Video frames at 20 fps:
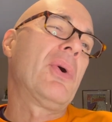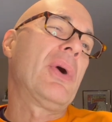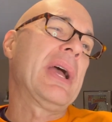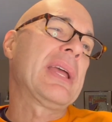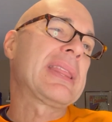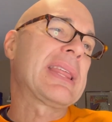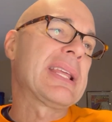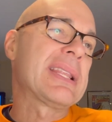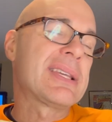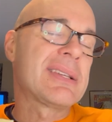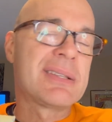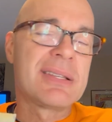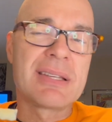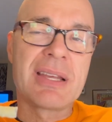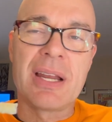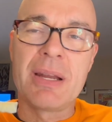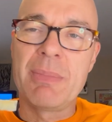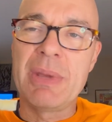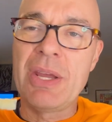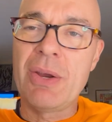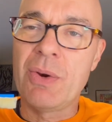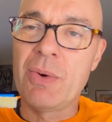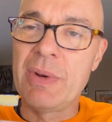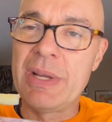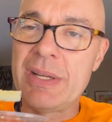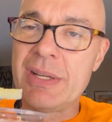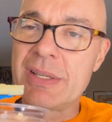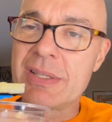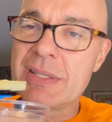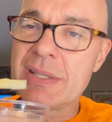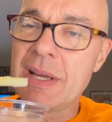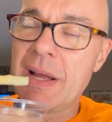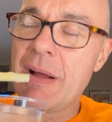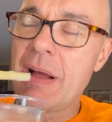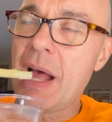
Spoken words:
I think this is gonna be horrendous.